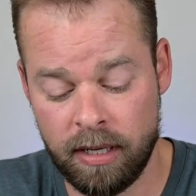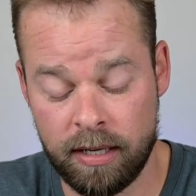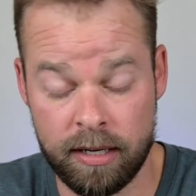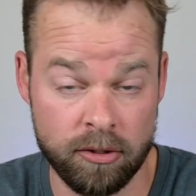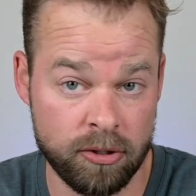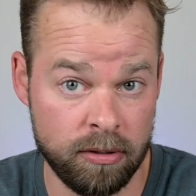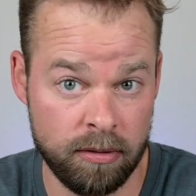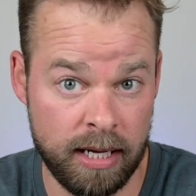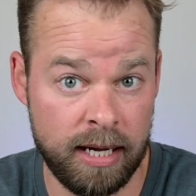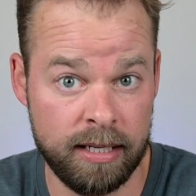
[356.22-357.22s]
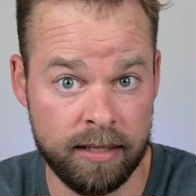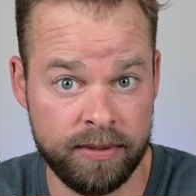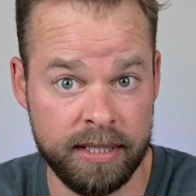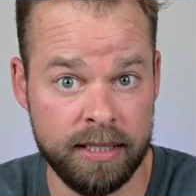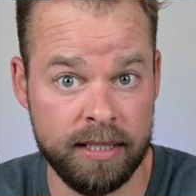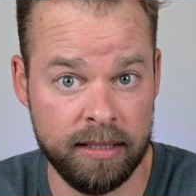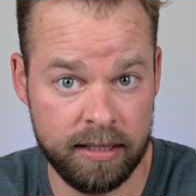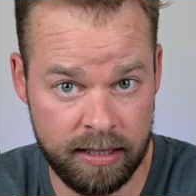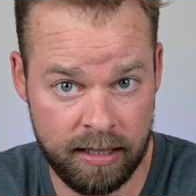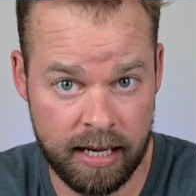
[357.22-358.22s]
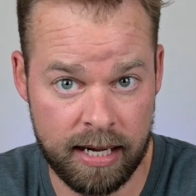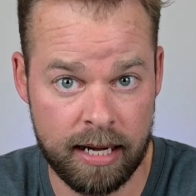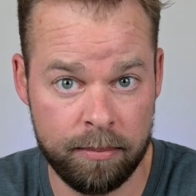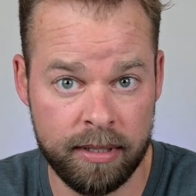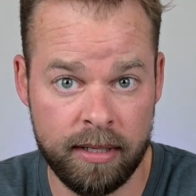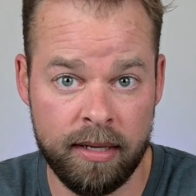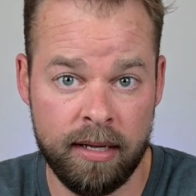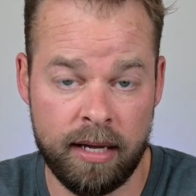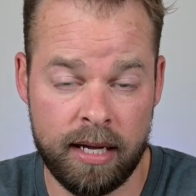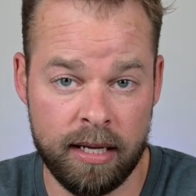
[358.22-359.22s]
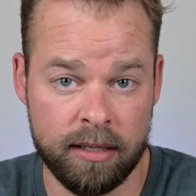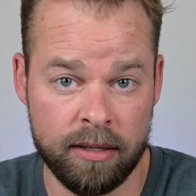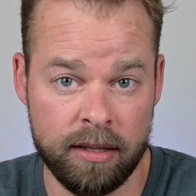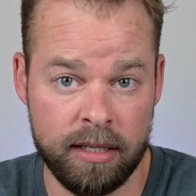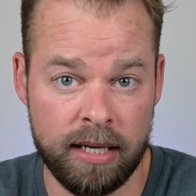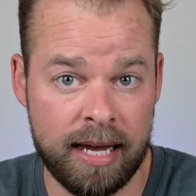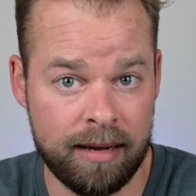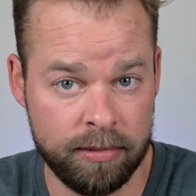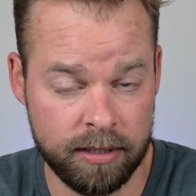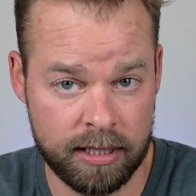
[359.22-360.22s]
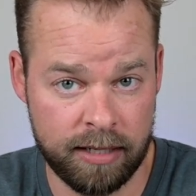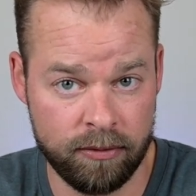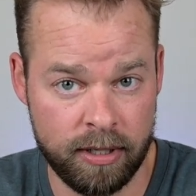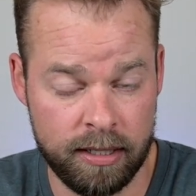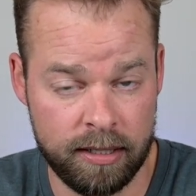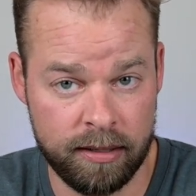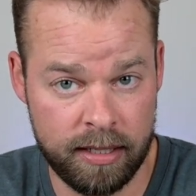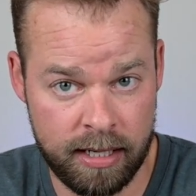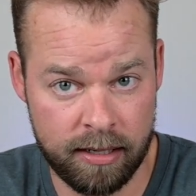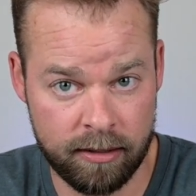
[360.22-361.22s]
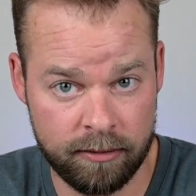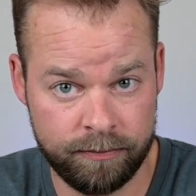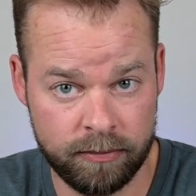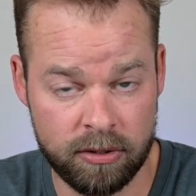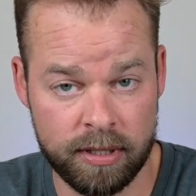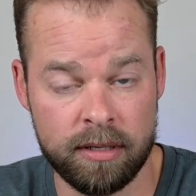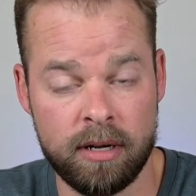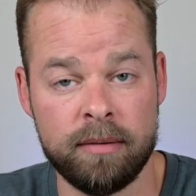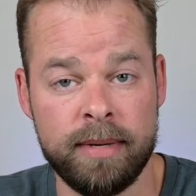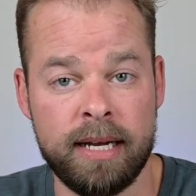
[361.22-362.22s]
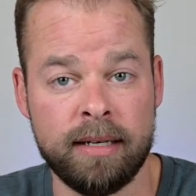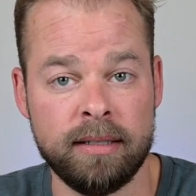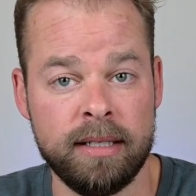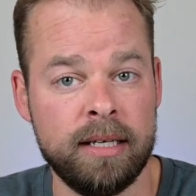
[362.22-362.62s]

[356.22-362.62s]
And then I'll show you the IFTTT app and the applets that I've created in there so that it automatically